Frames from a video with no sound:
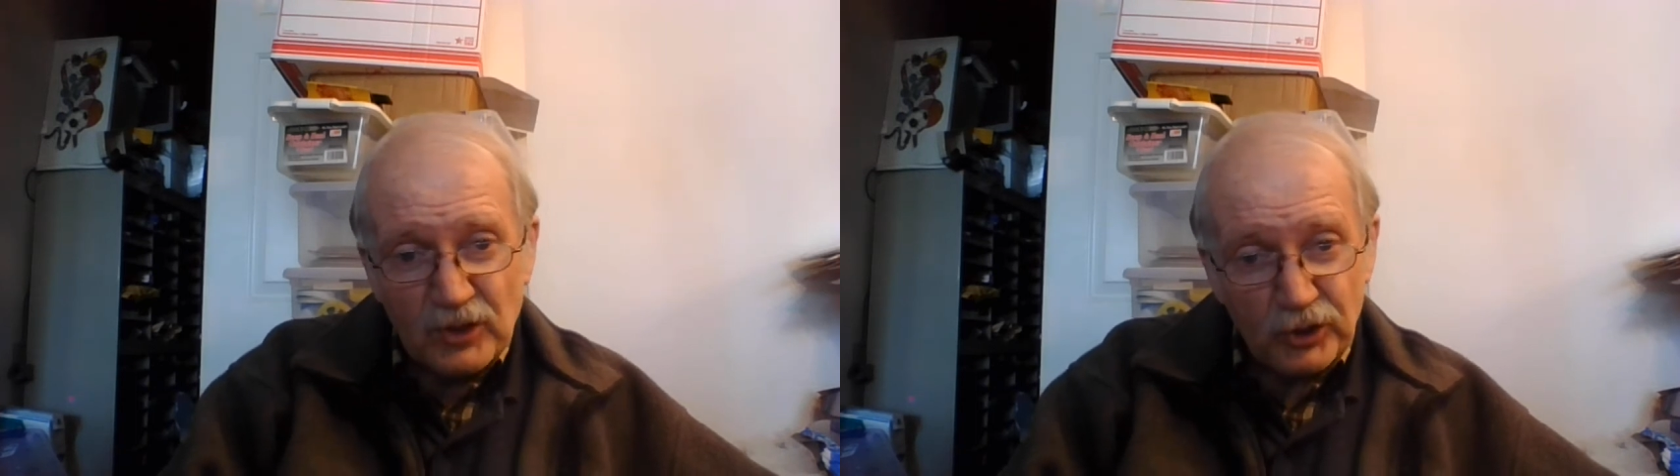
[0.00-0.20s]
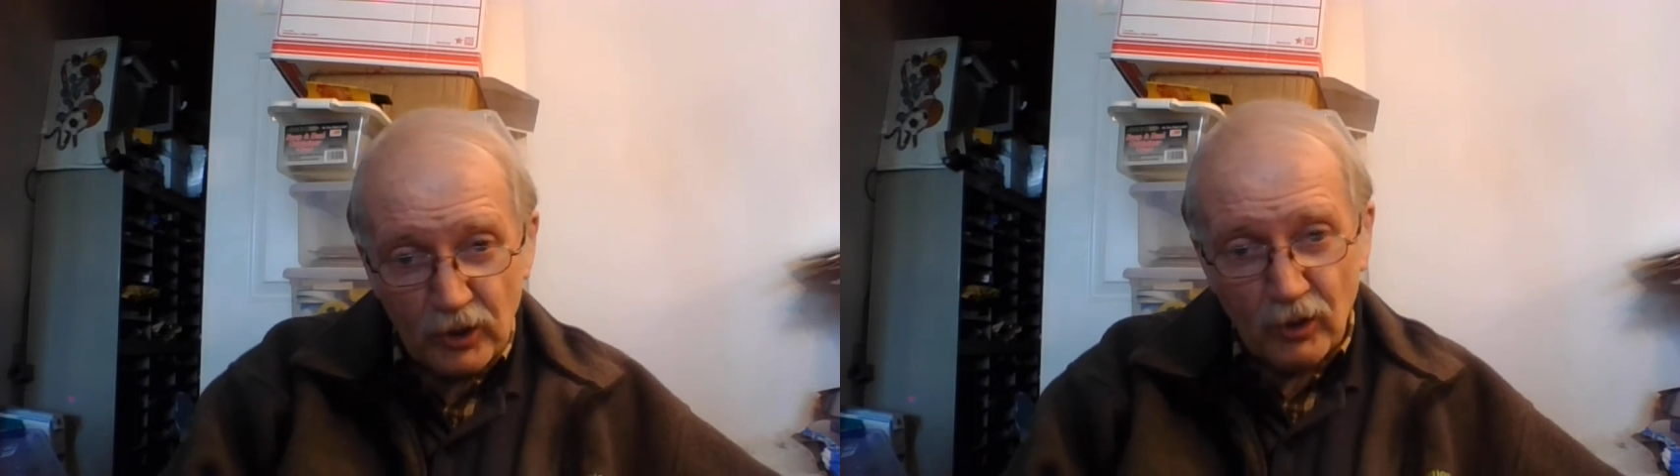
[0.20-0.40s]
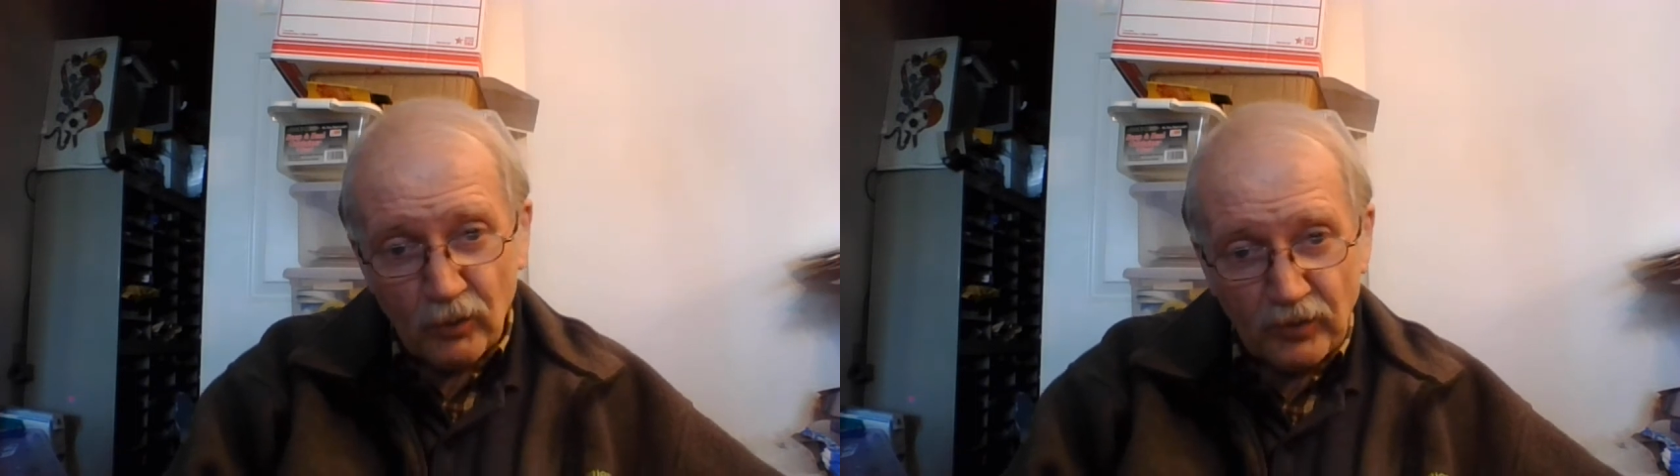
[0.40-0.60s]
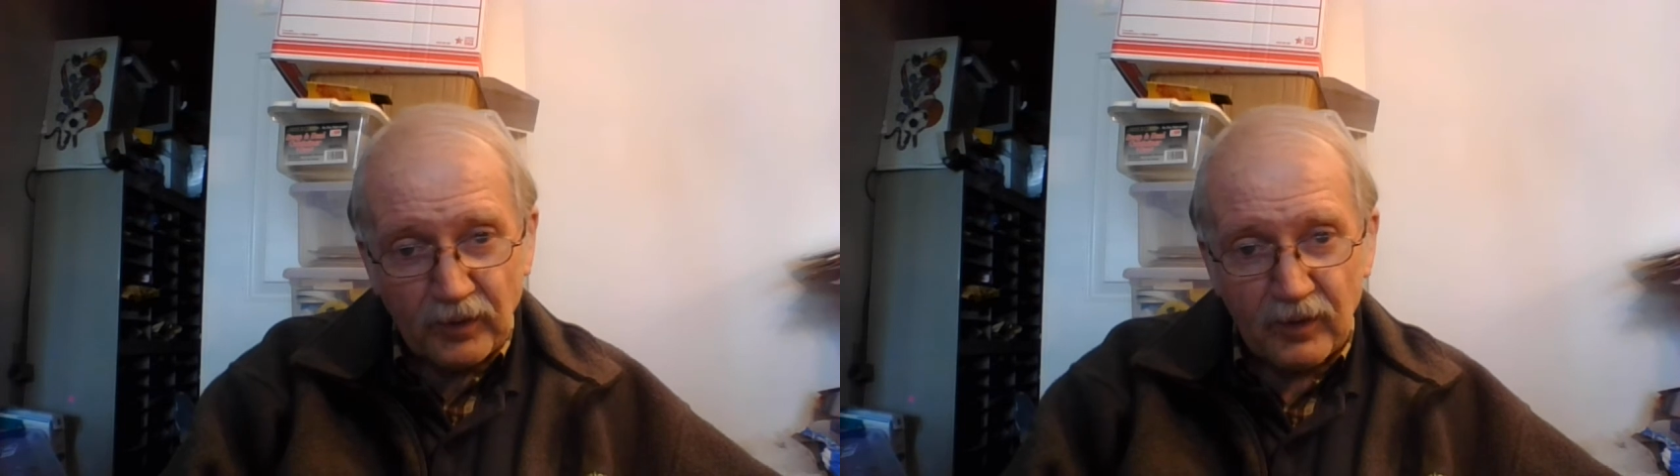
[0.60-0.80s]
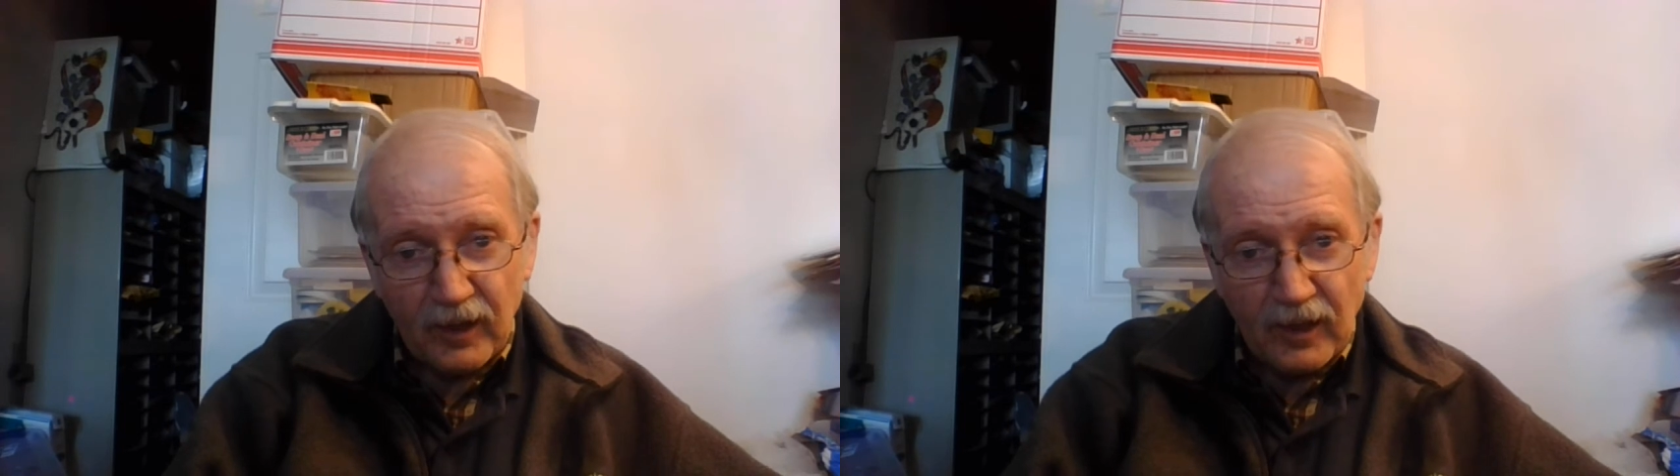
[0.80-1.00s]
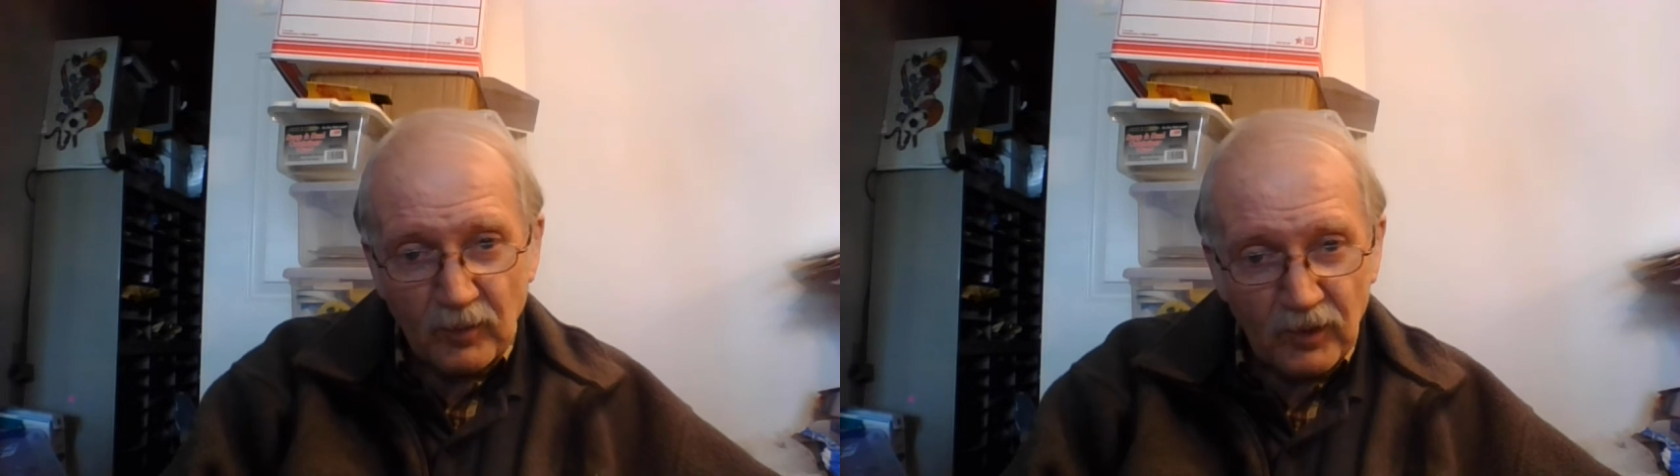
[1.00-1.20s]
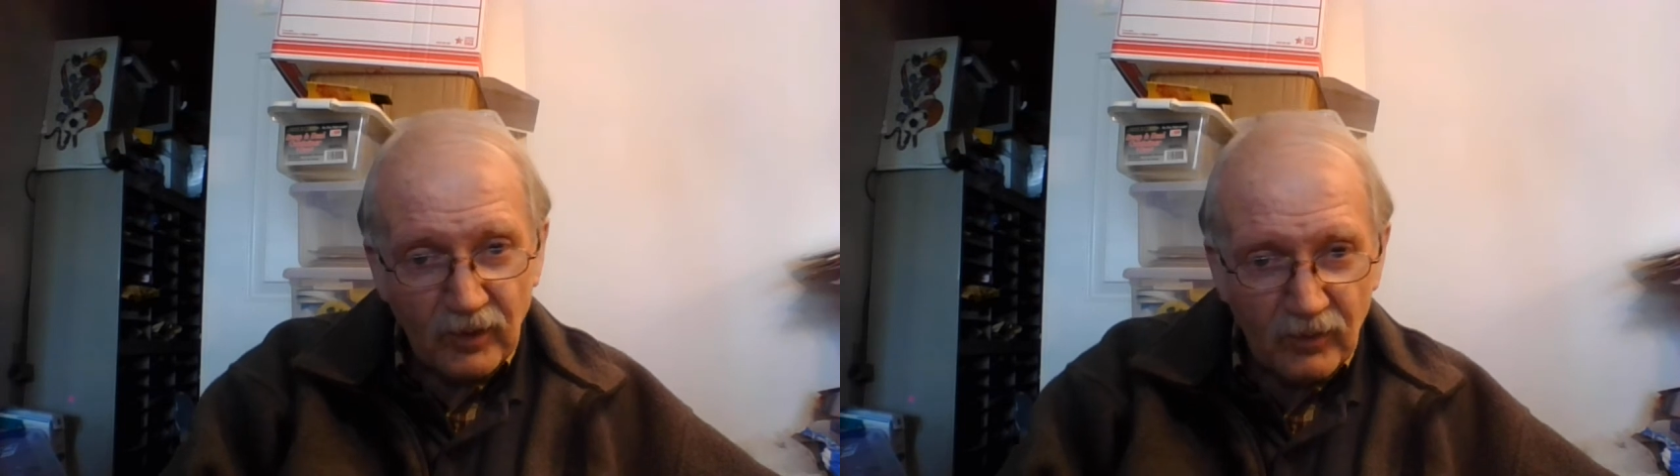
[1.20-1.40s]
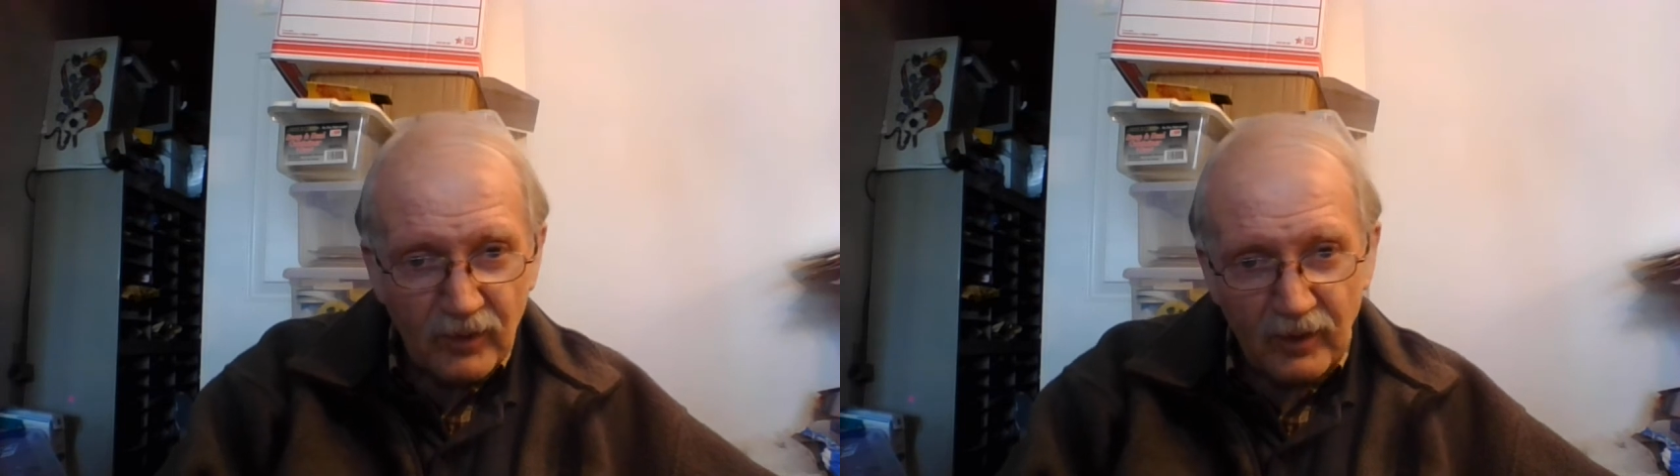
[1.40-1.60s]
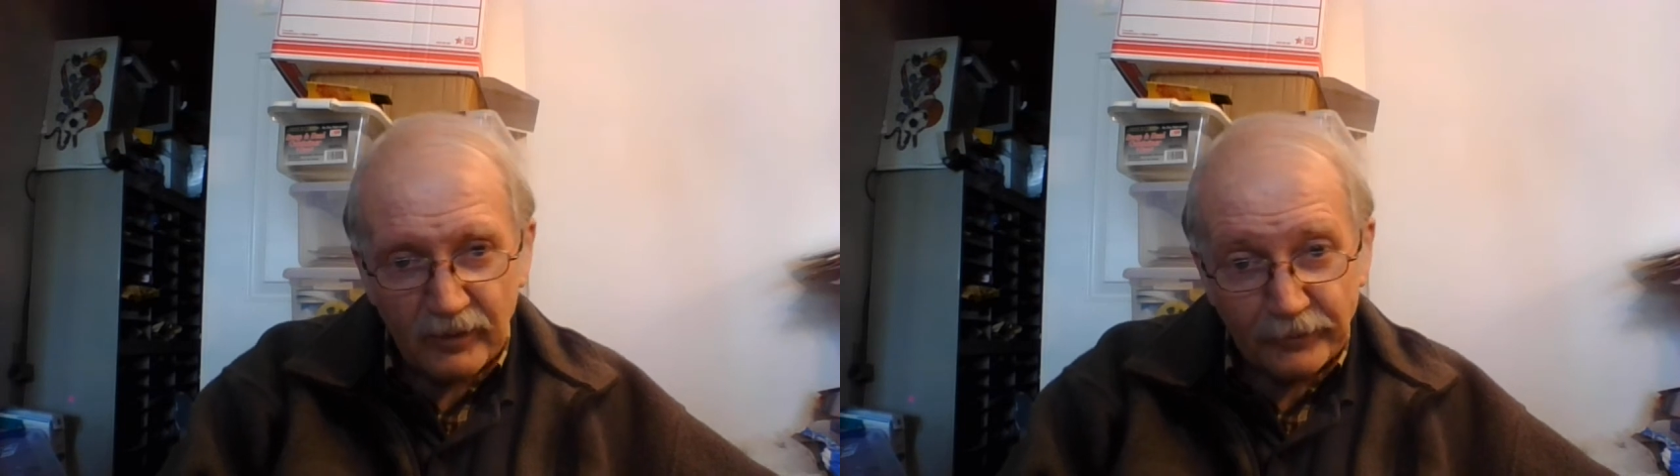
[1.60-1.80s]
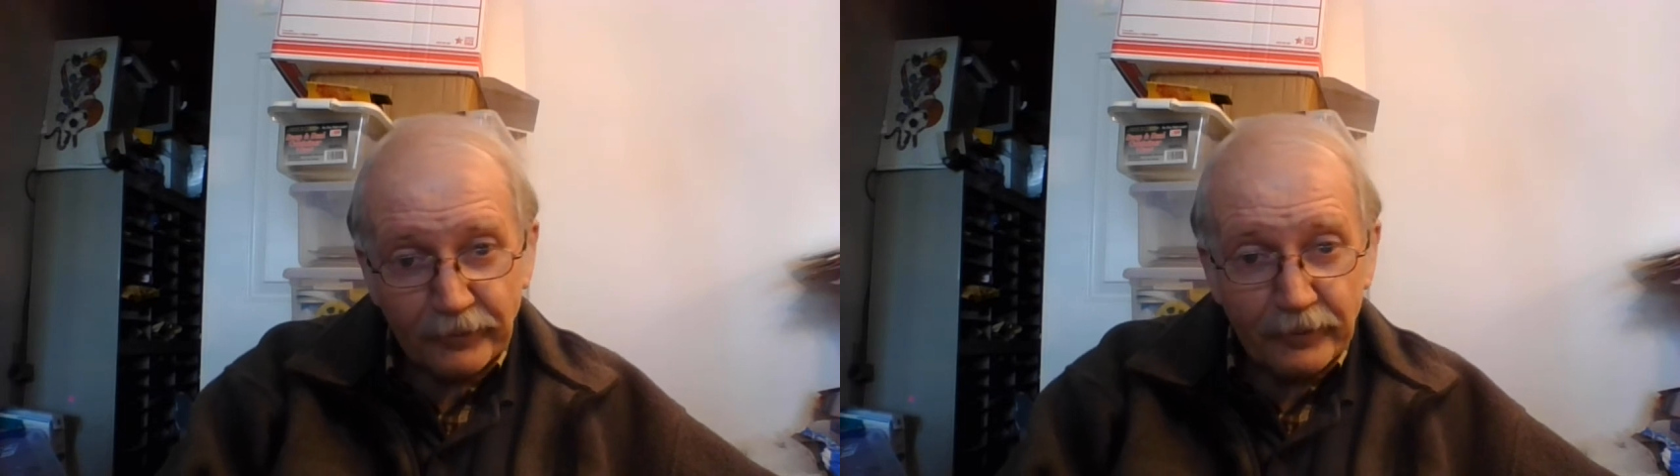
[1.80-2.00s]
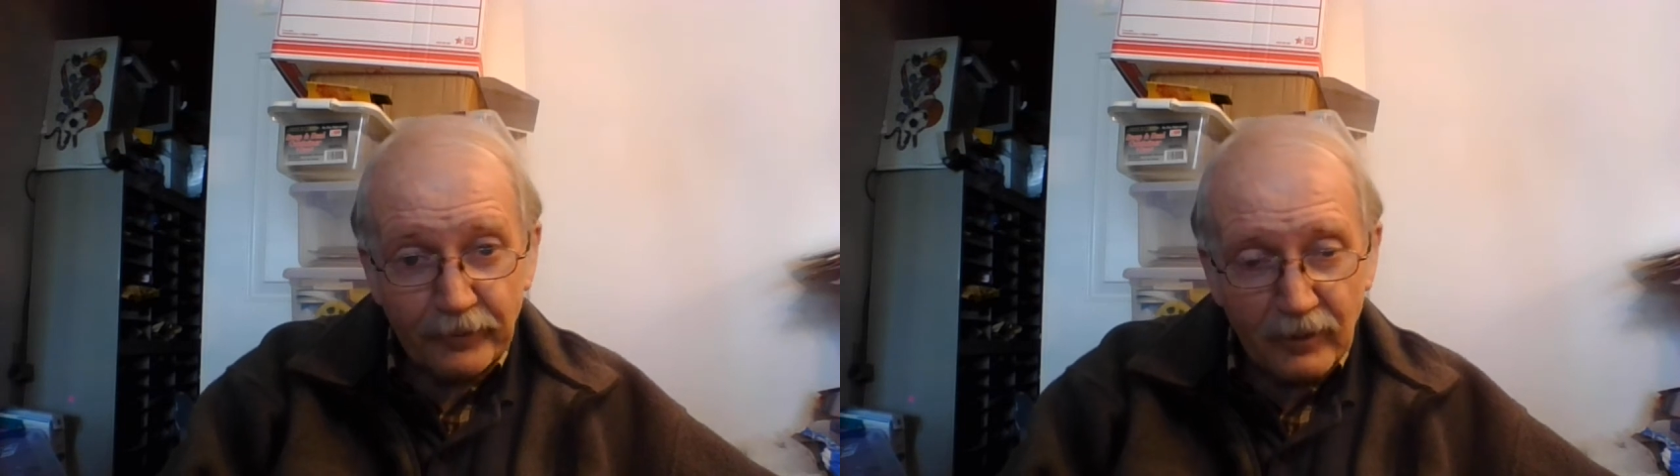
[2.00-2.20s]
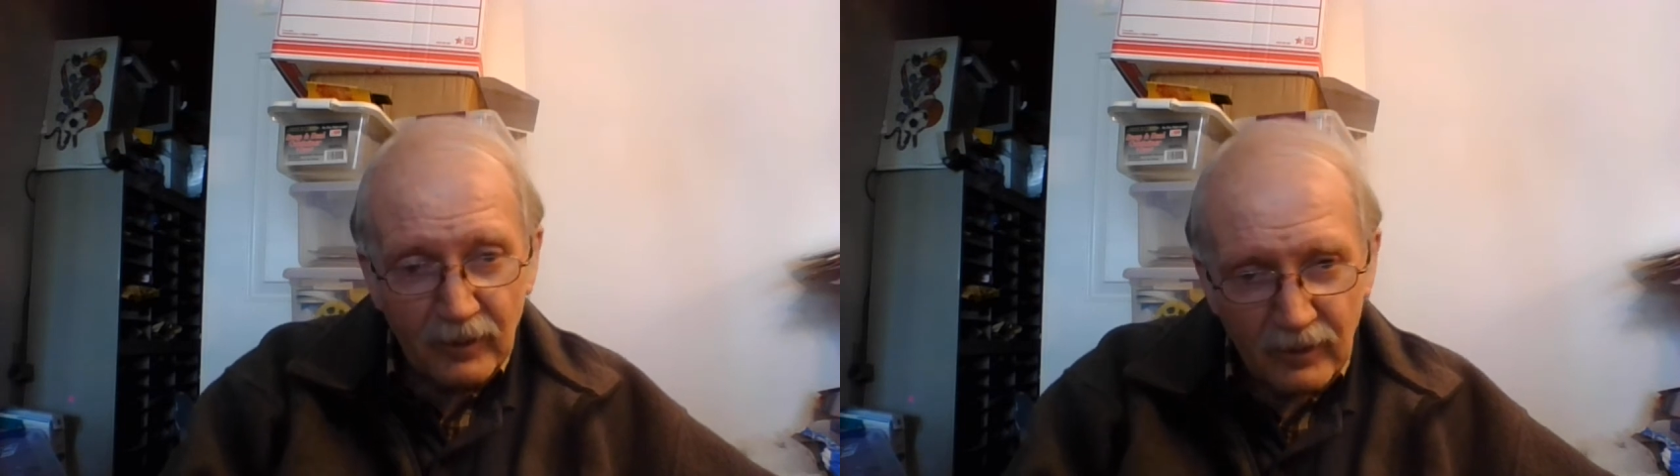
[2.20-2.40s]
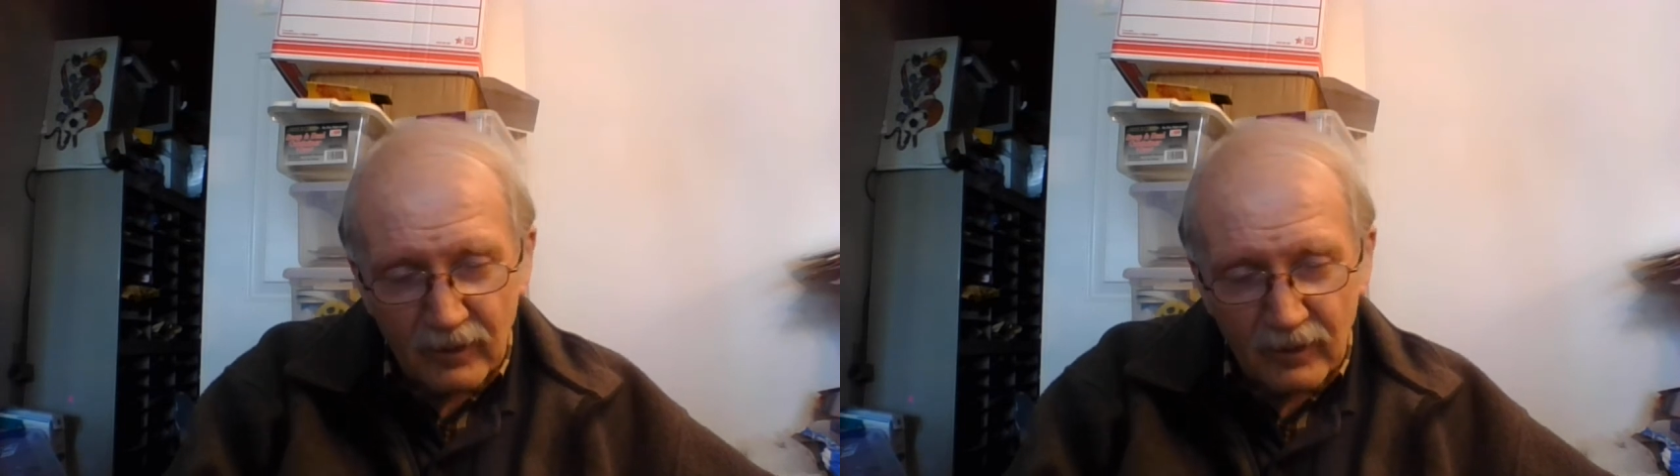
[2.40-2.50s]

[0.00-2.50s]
show that came, Duh.